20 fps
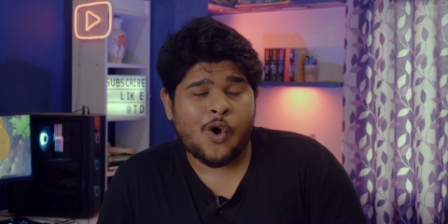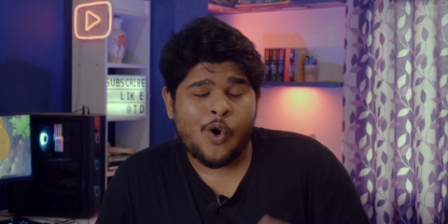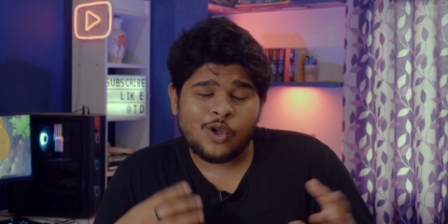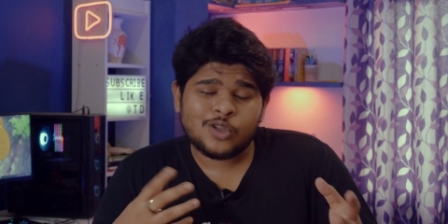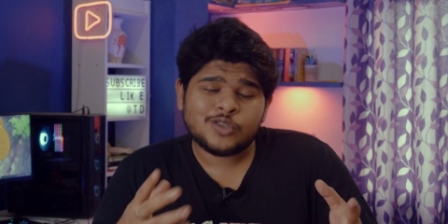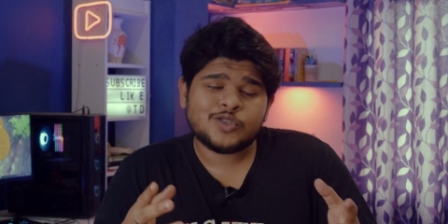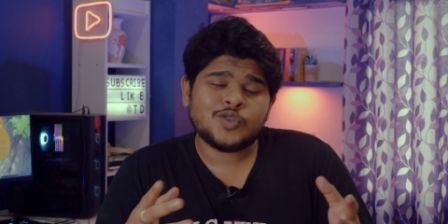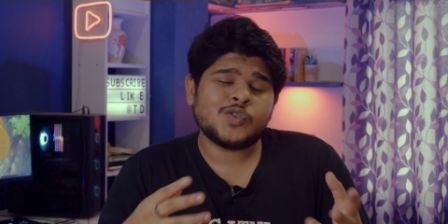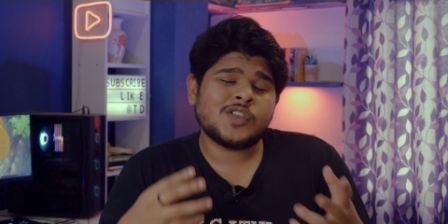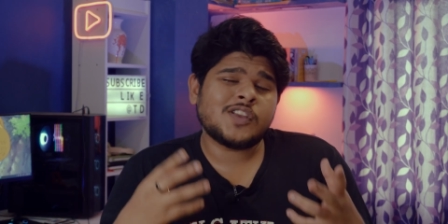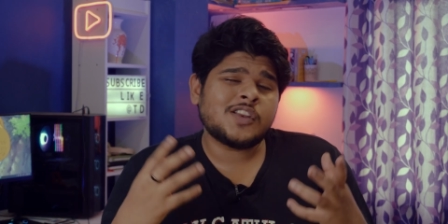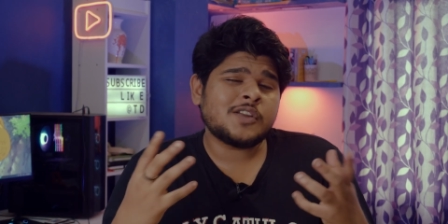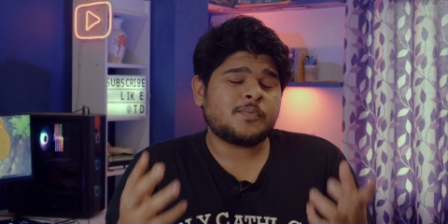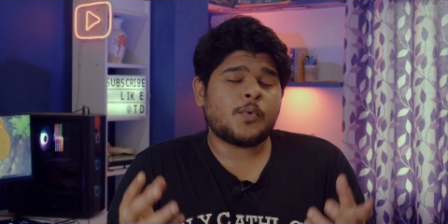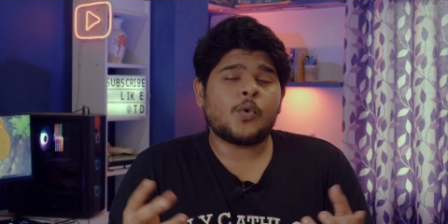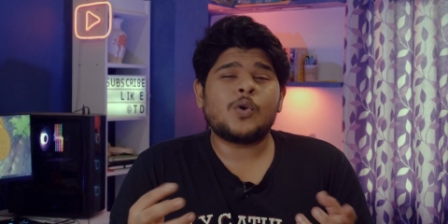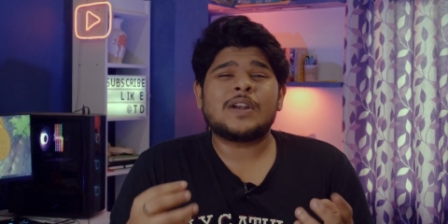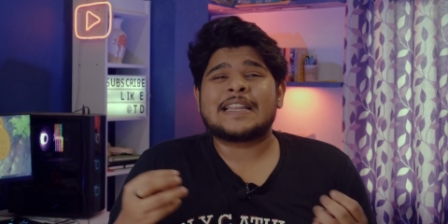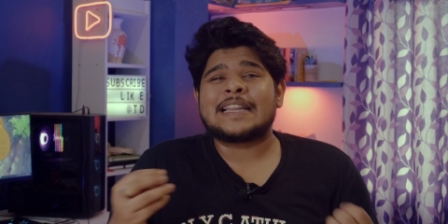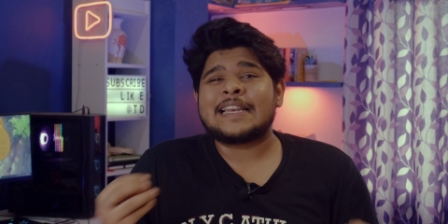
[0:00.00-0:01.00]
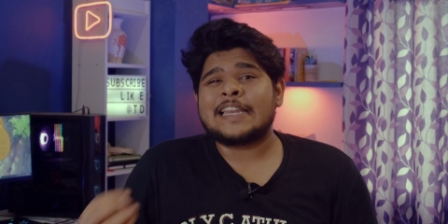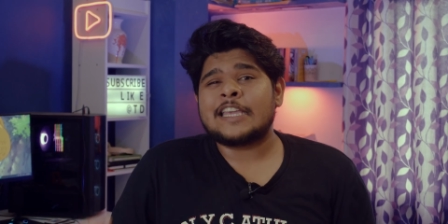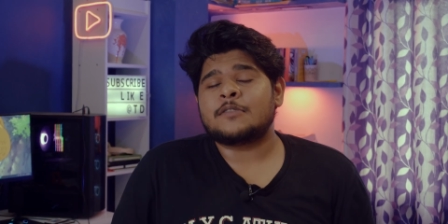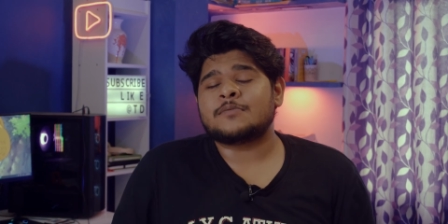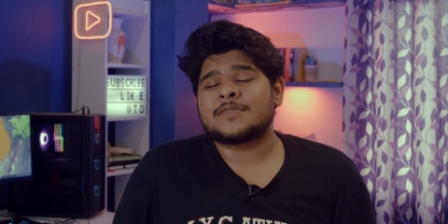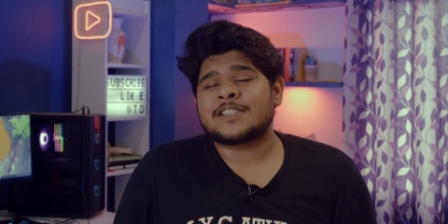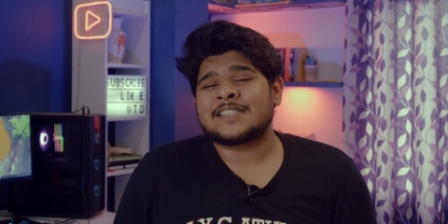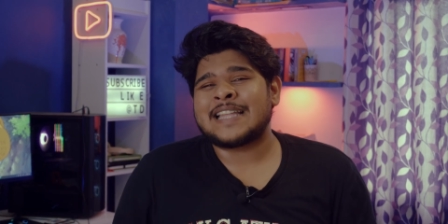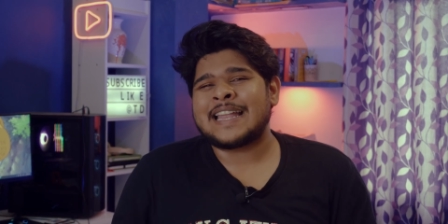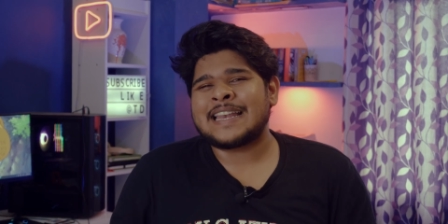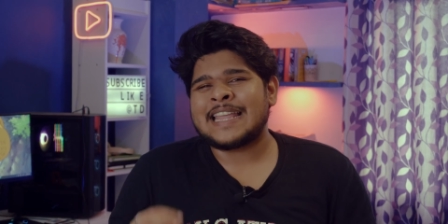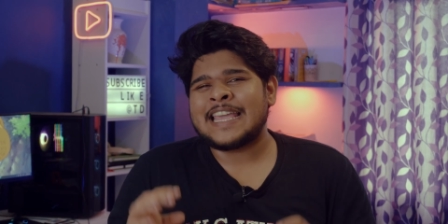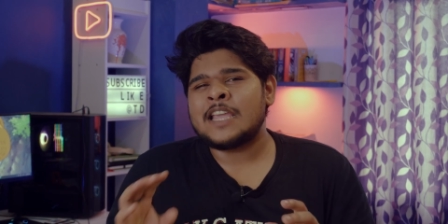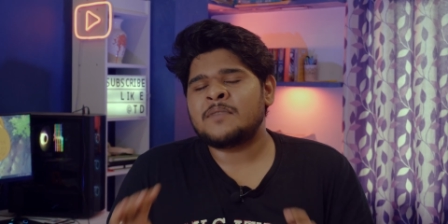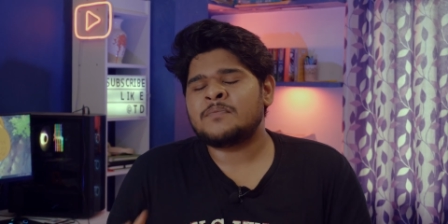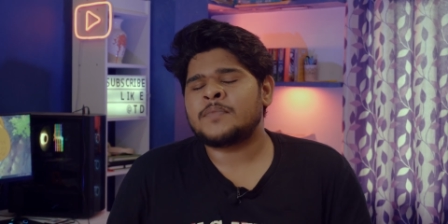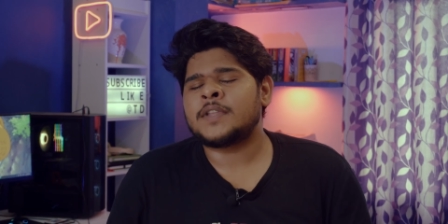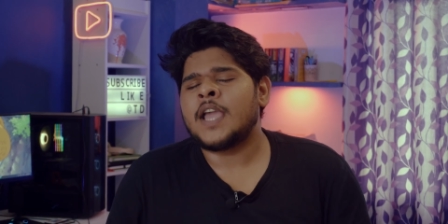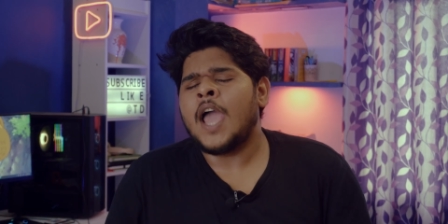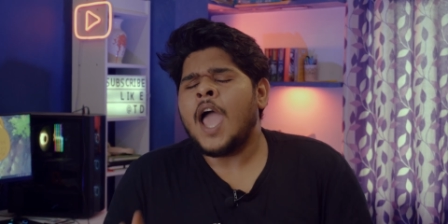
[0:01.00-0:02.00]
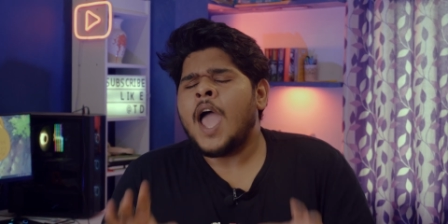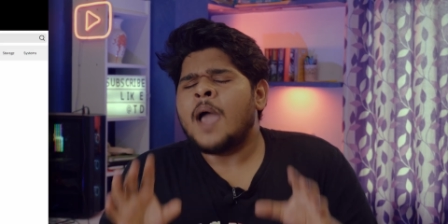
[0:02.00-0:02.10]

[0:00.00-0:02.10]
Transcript: Also, the report claims that AMD